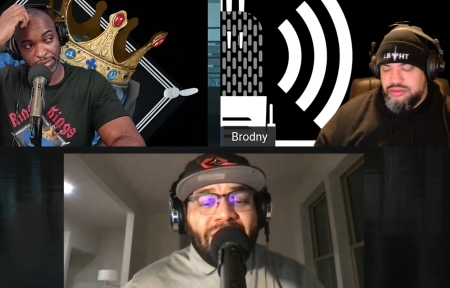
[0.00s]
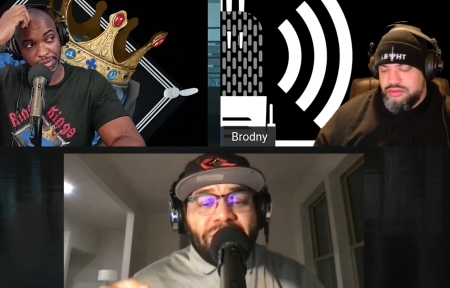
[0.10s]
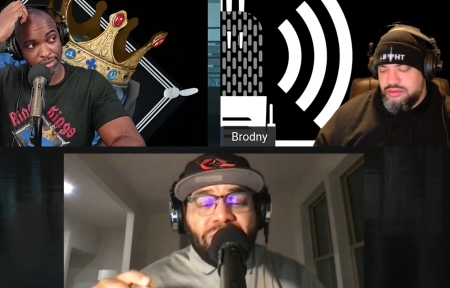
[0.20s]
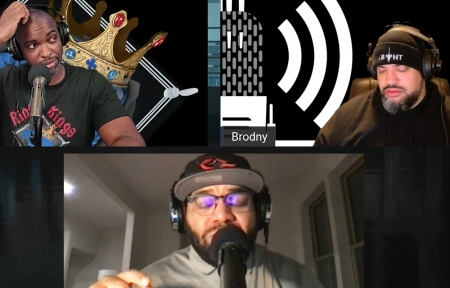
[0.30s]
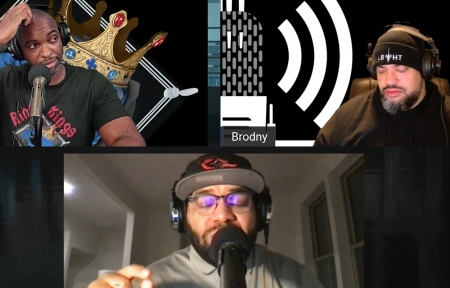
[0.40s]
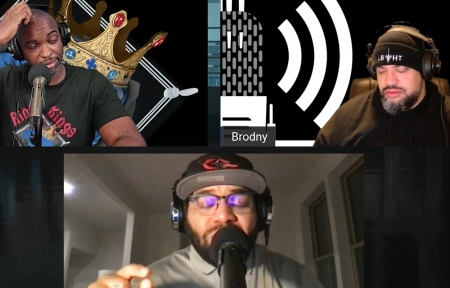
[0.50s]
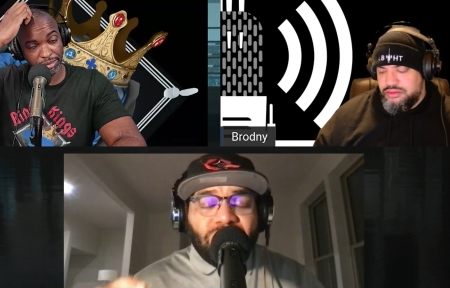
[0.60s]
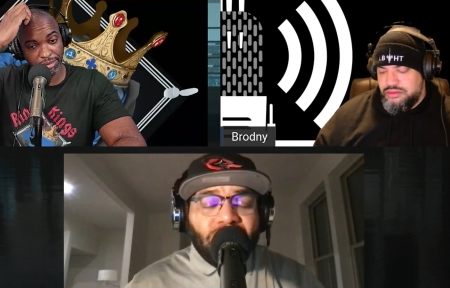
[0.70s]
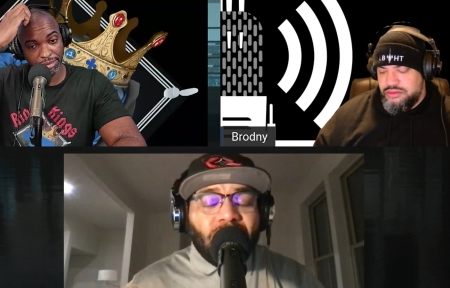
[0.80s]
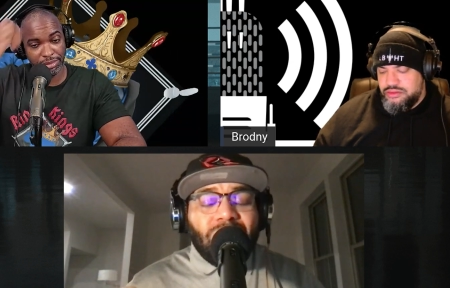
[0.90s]
Speaker 1: put on a
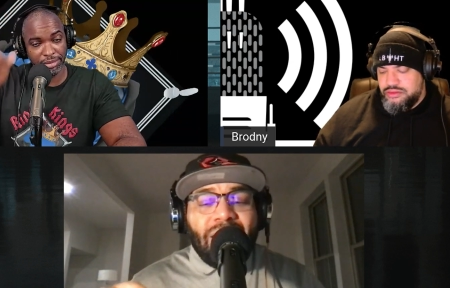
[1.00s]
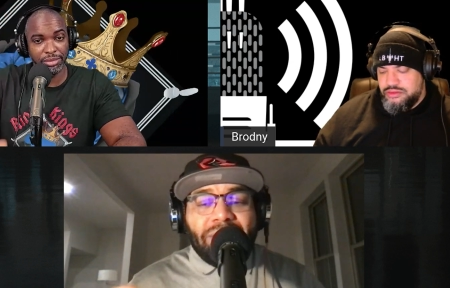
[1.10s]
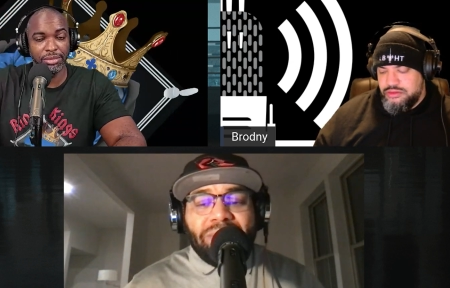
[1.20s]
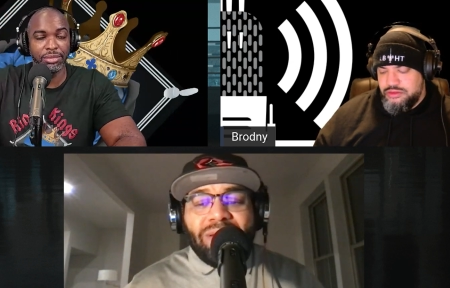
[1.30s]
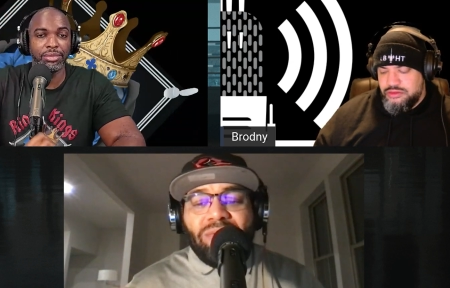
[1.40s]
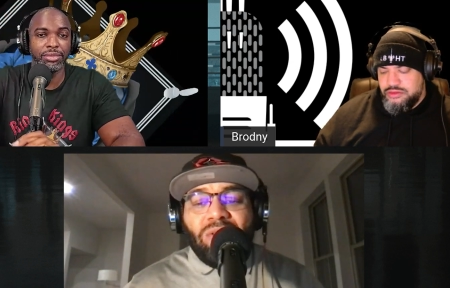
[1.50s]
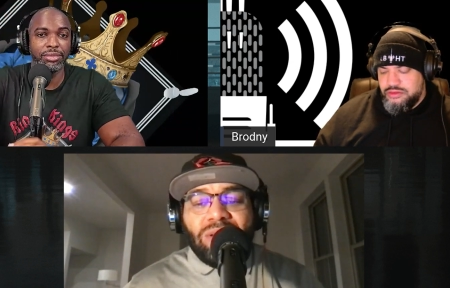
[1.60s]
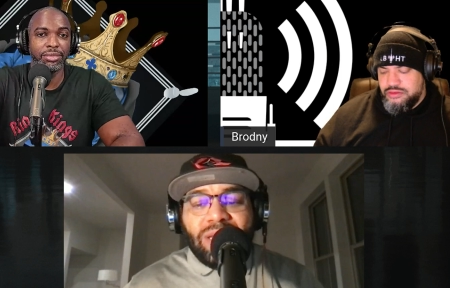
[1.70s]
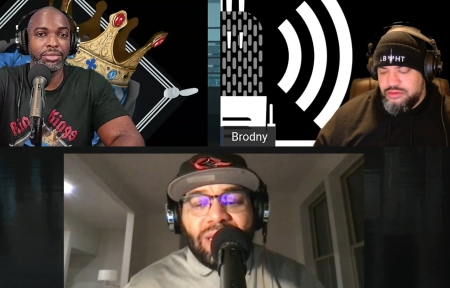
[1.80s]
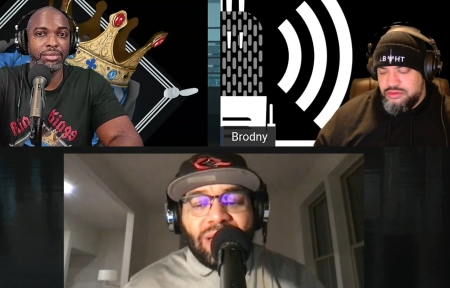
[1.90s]
show like Bivol
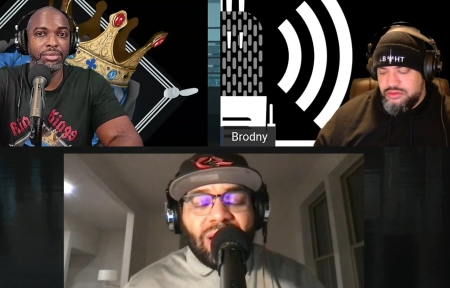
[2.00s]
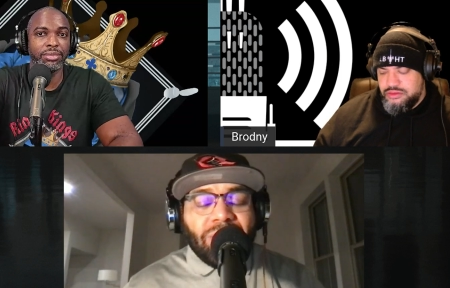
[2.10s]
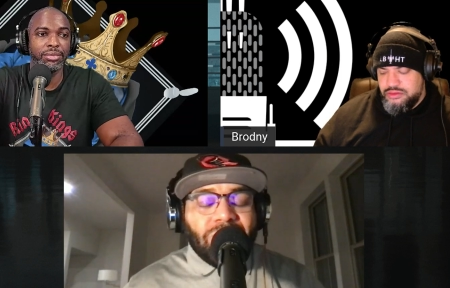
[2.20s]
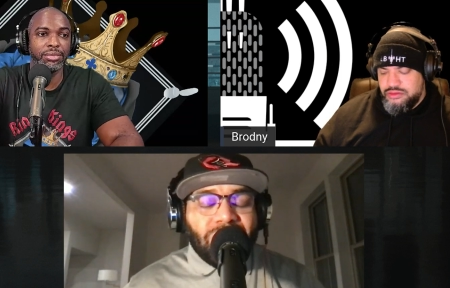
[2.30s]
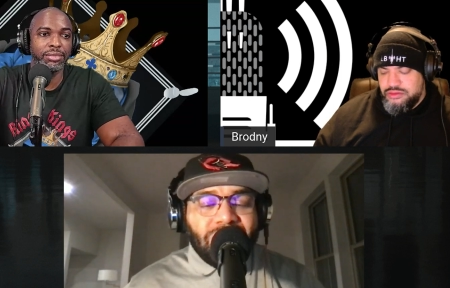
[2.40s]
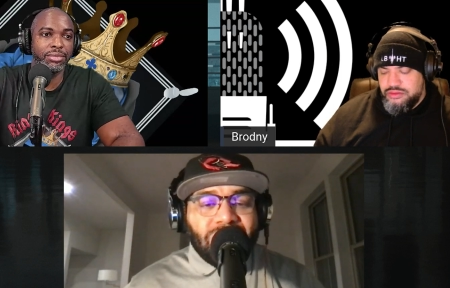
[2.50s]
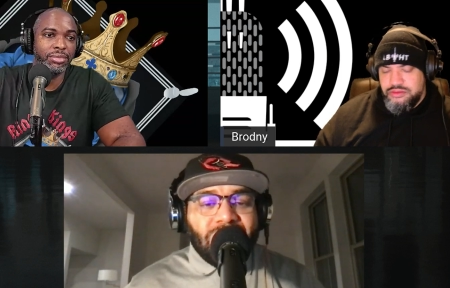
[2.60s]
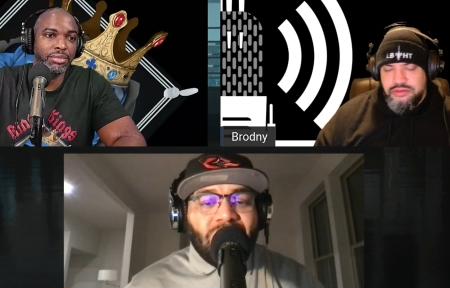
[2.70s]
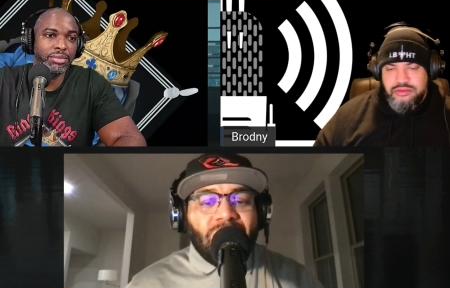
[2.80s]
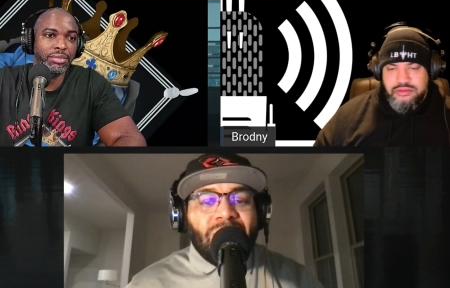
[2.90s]
did a couple weeks
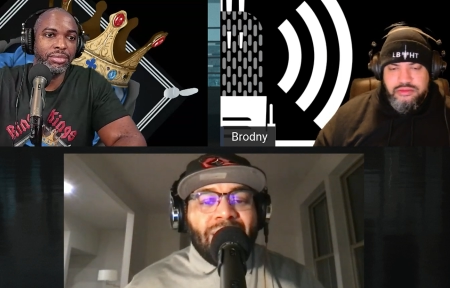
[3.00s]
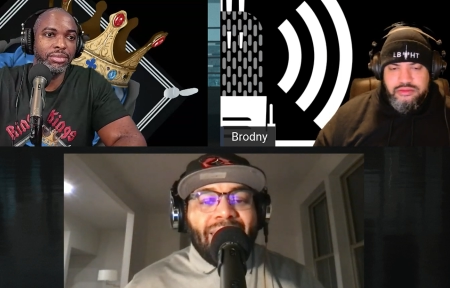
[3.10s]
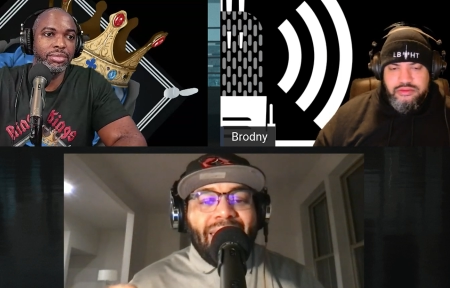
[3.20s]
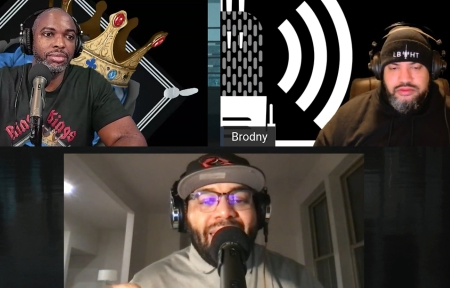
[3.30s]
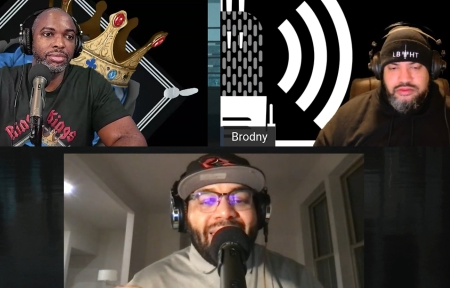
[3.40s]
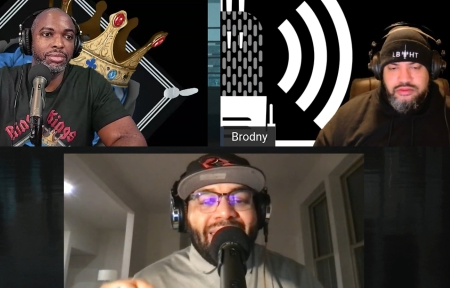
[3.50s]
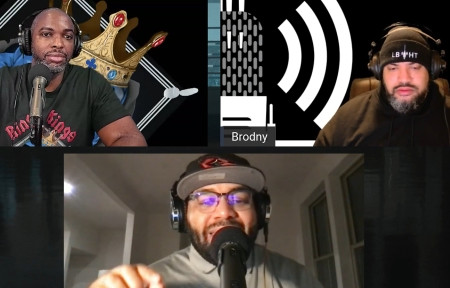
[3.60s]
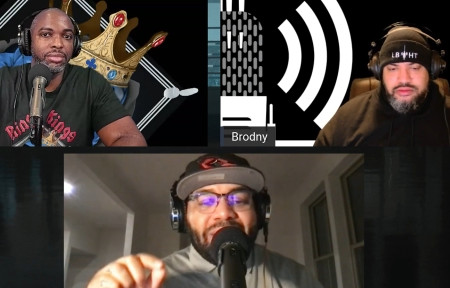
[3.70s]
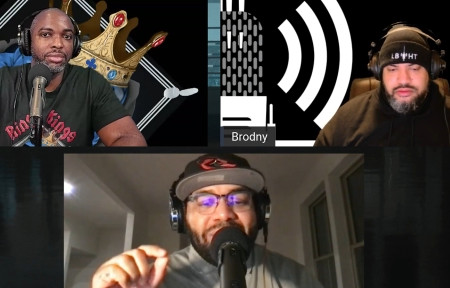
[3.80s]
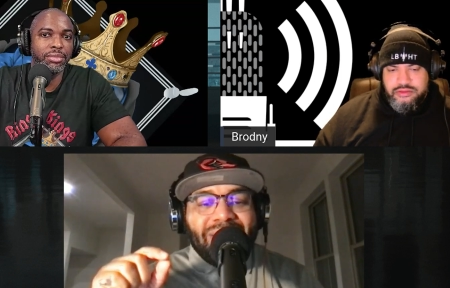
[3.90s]
ago and it
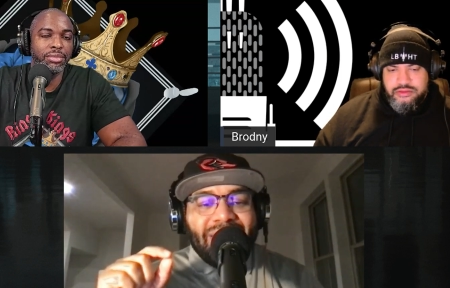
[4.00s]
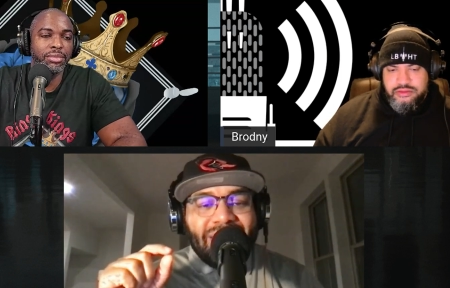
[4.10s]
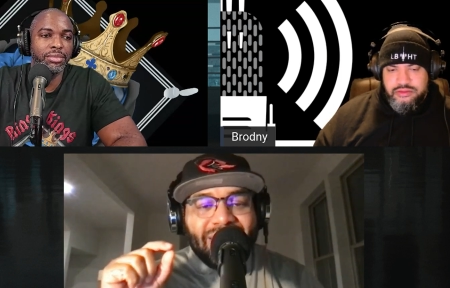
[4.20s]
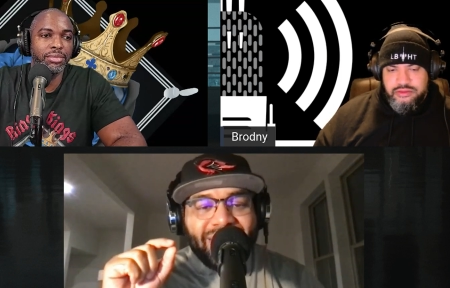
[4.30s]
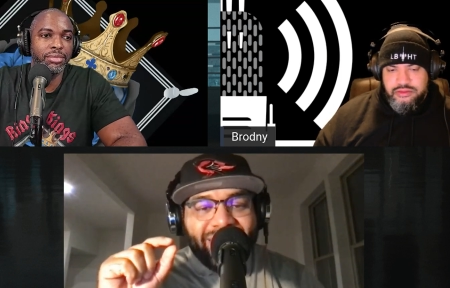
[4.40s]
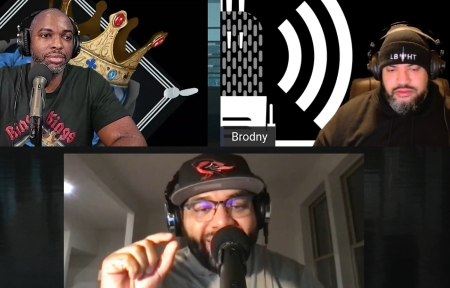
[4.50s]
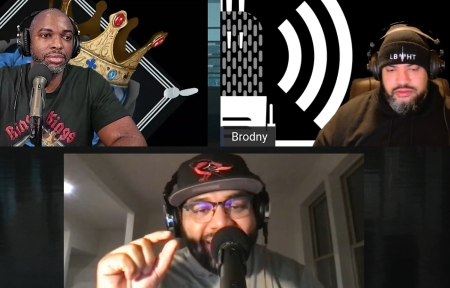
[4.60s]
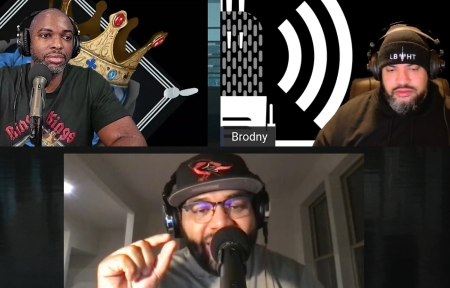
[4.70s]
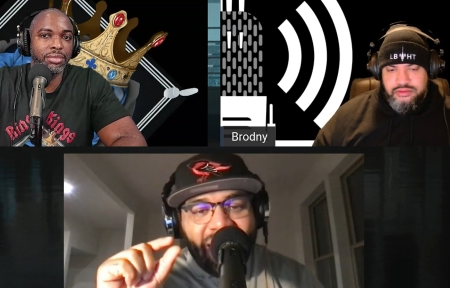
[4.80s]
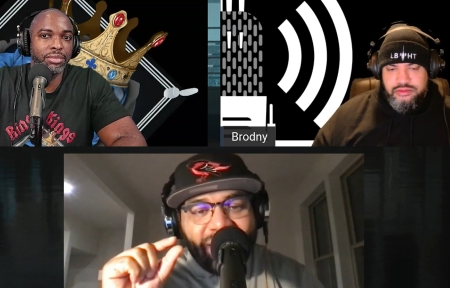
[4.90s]
can be
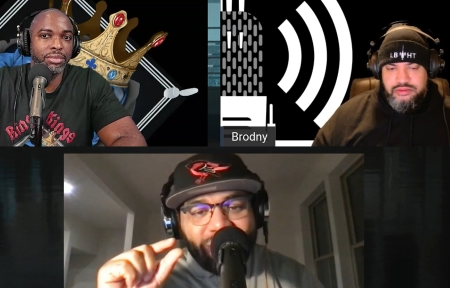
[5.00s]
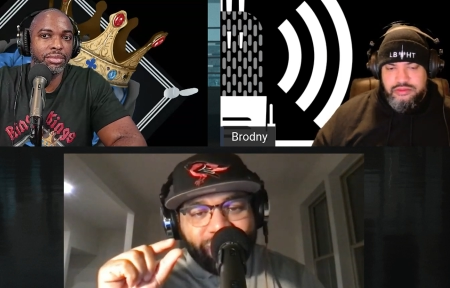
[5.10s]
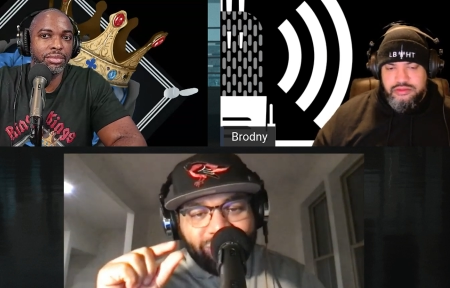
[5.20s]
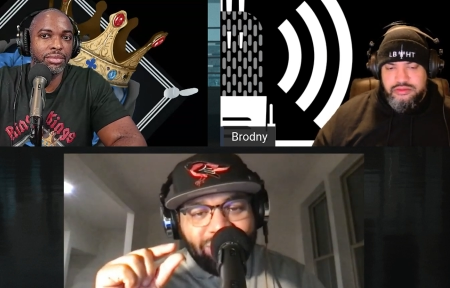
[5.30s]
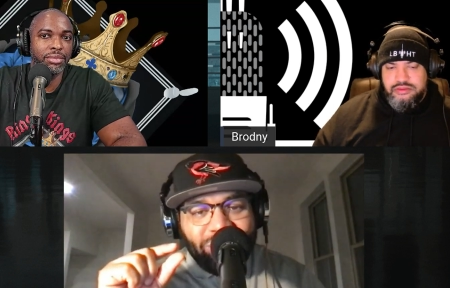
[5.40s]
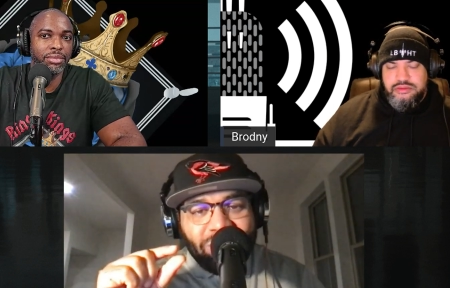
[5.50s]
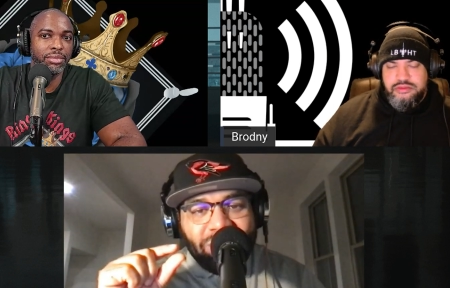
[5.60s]
that closely from